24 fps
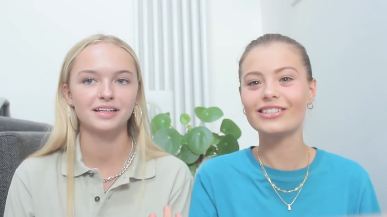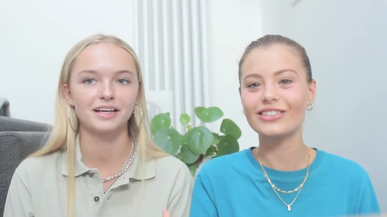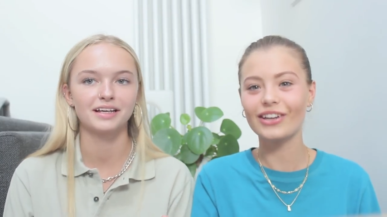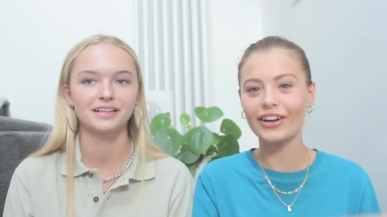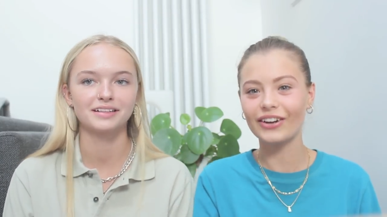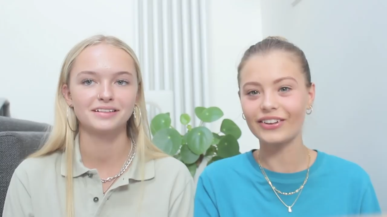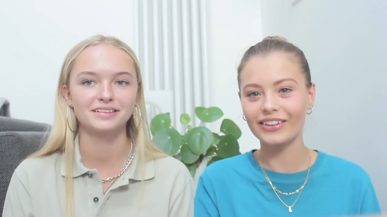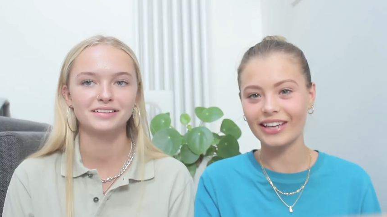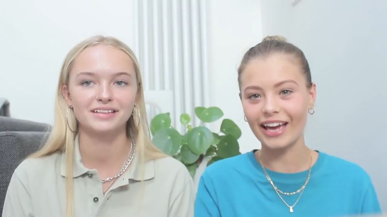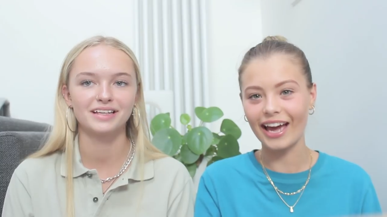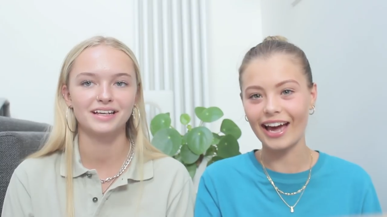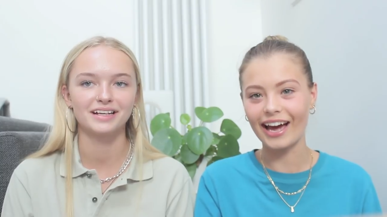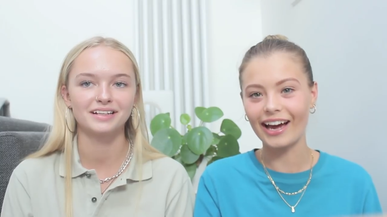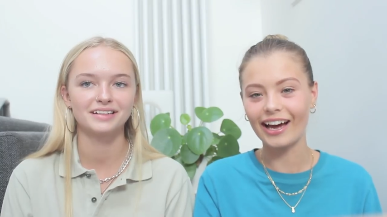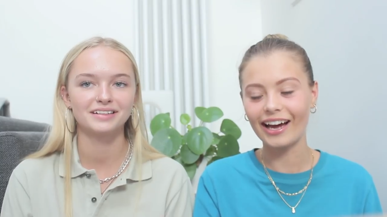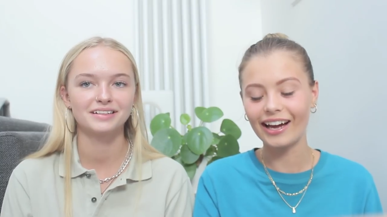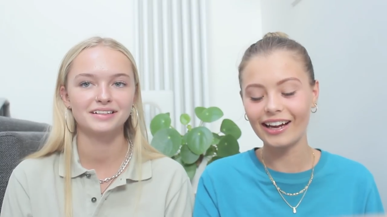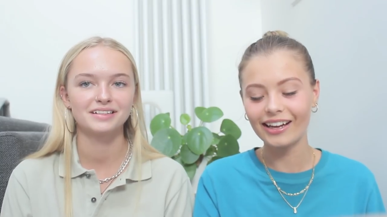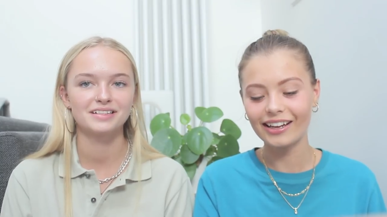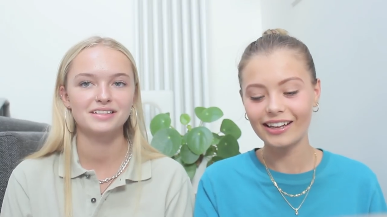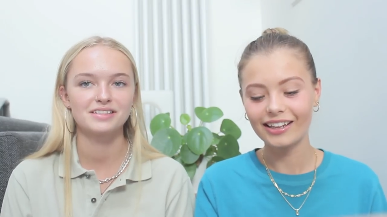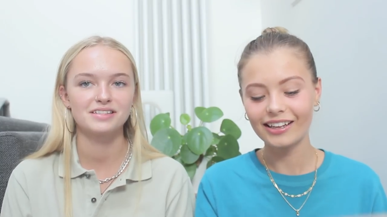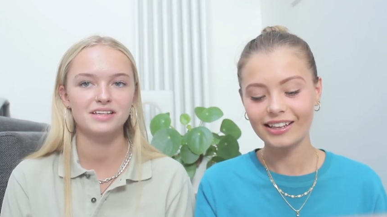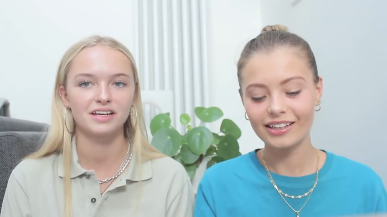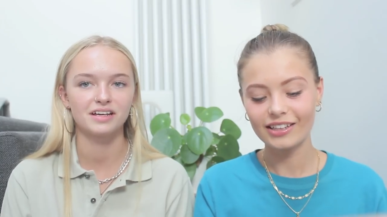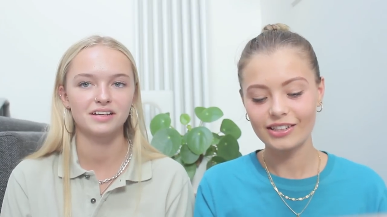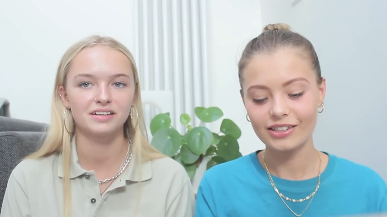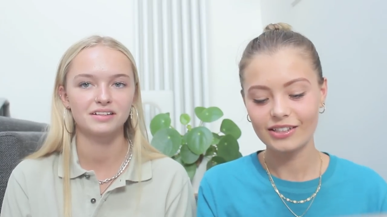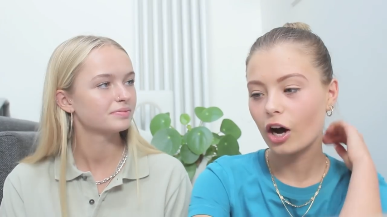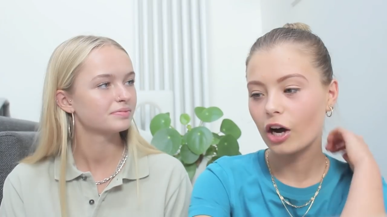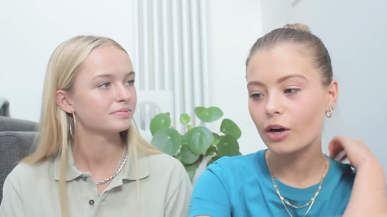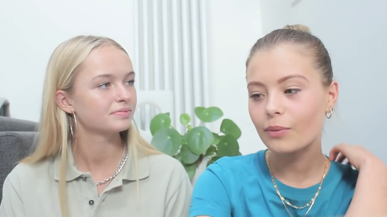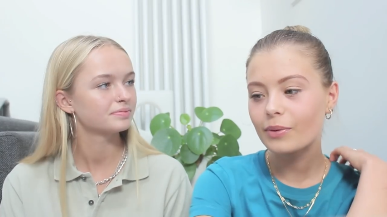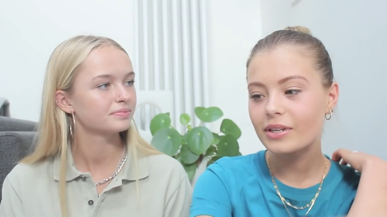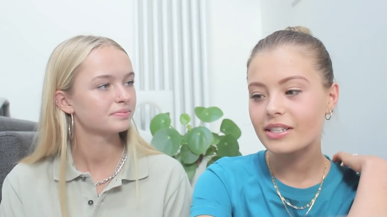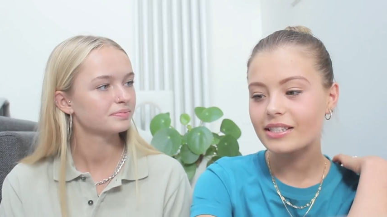Speaker 1: like, don't care. Yeah, so
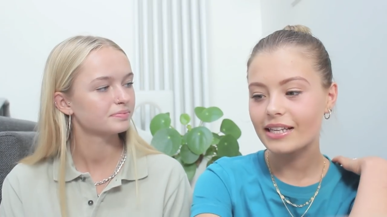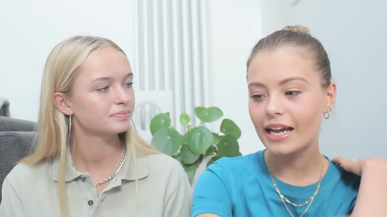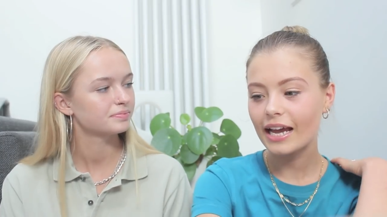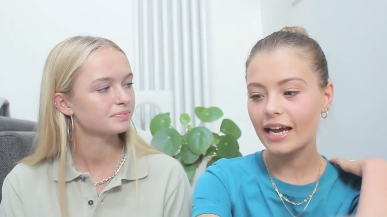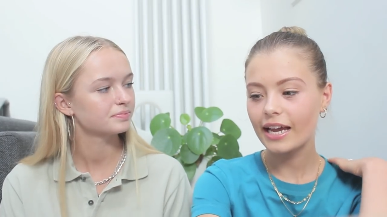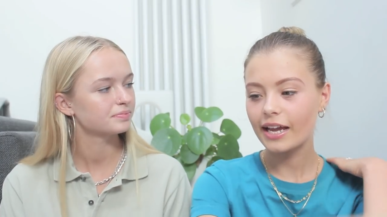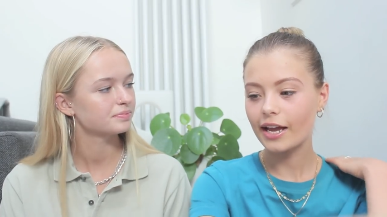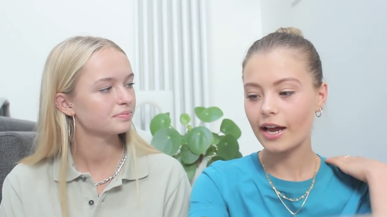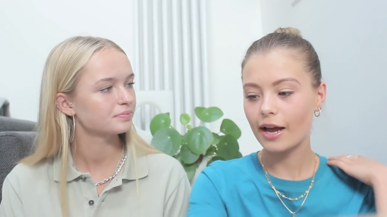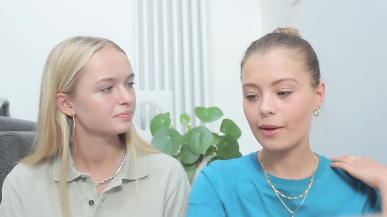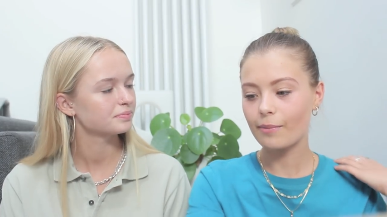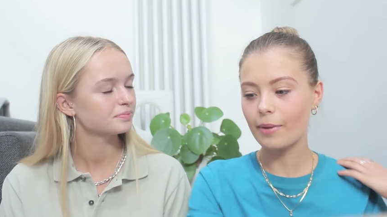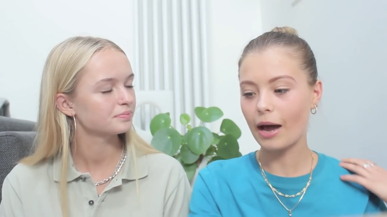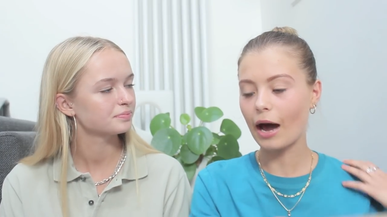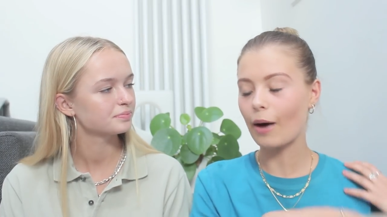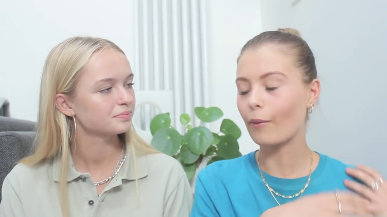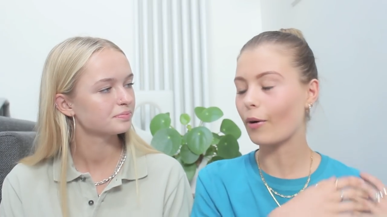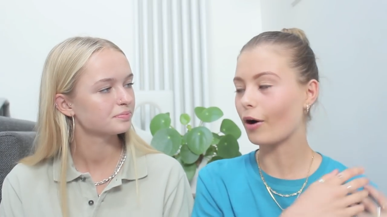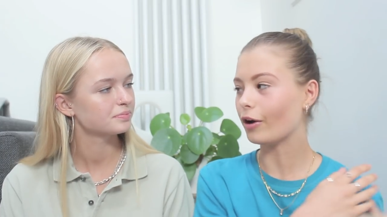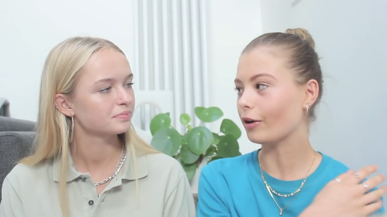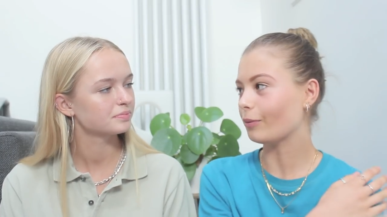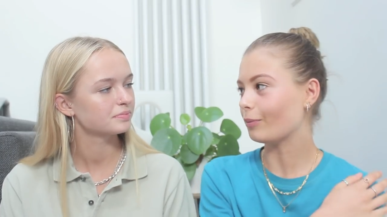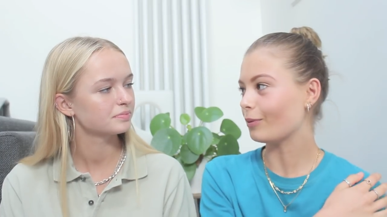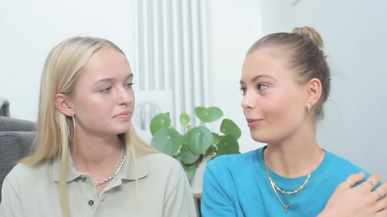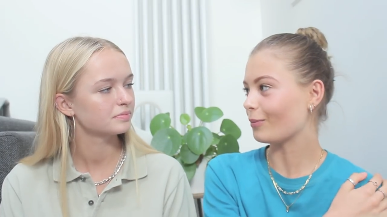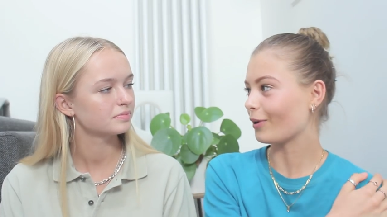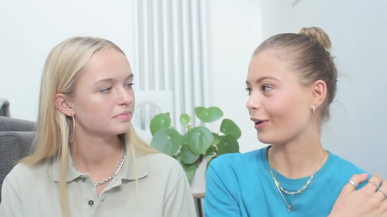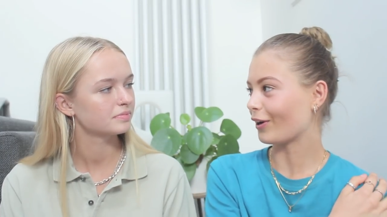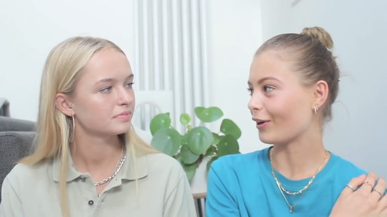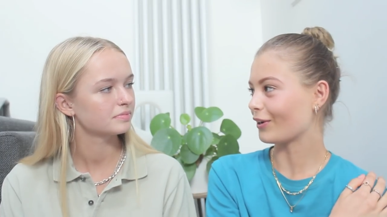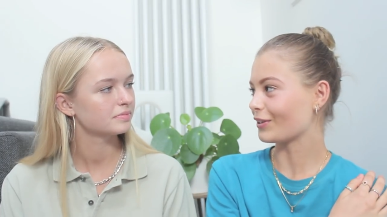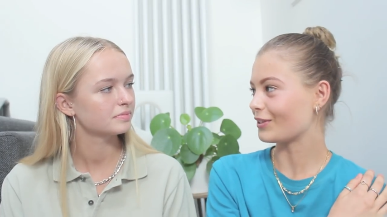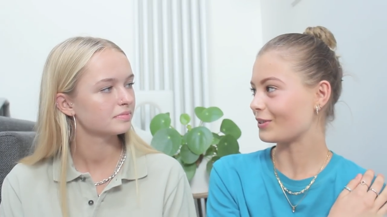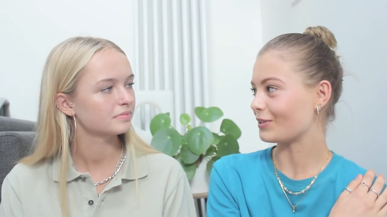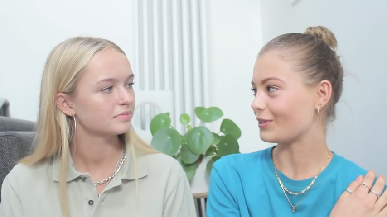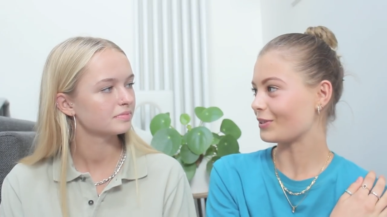I would say um how open we
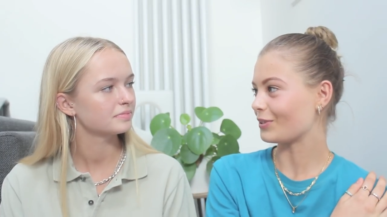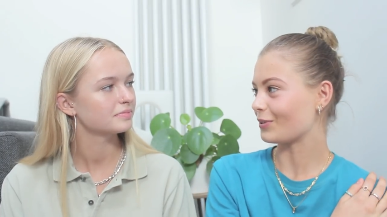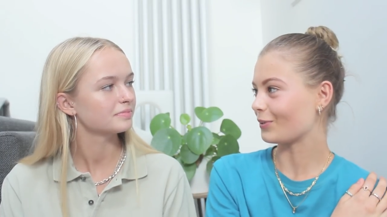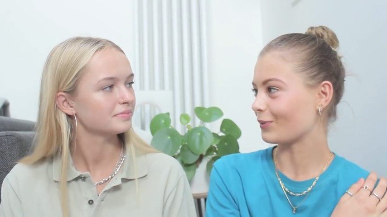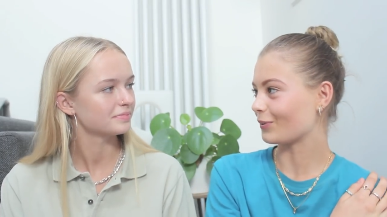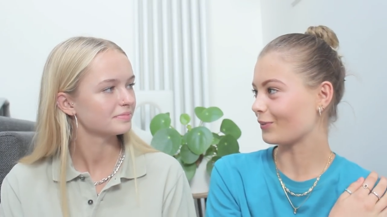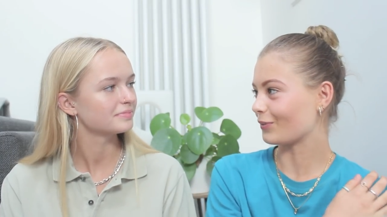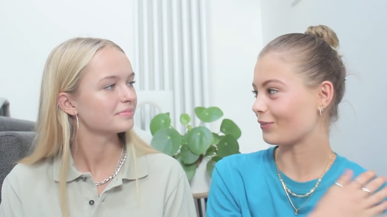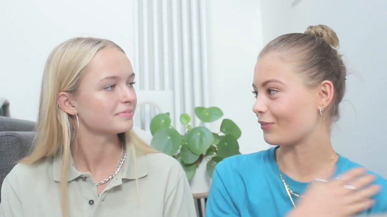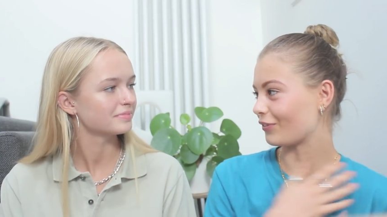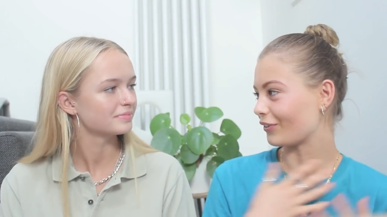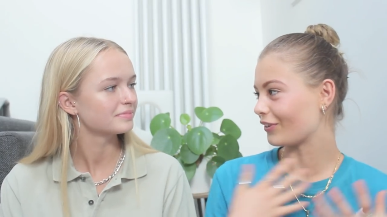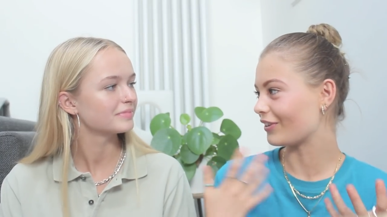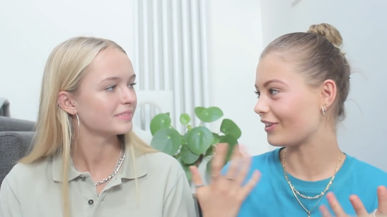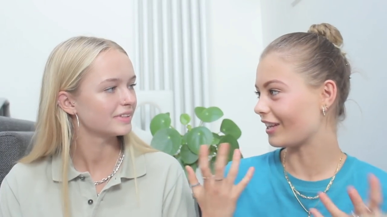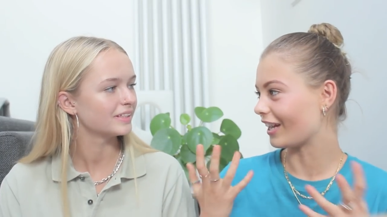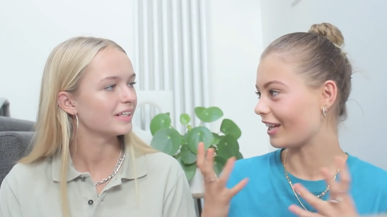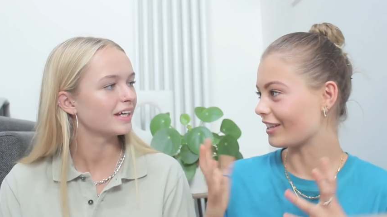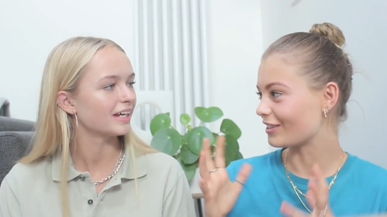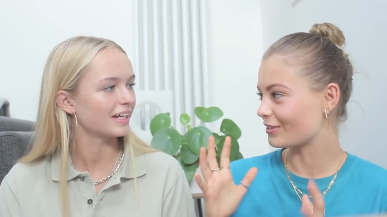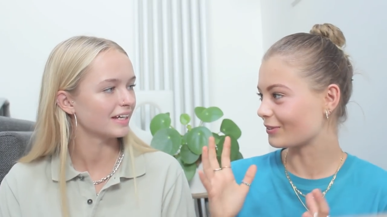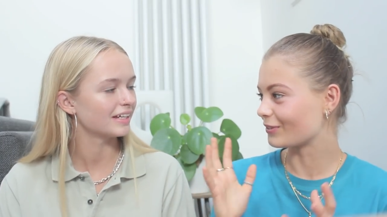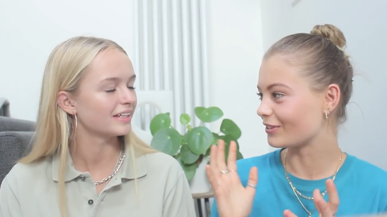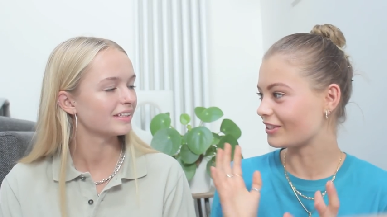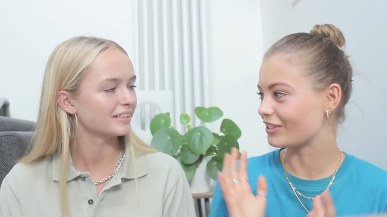are to for like yeah.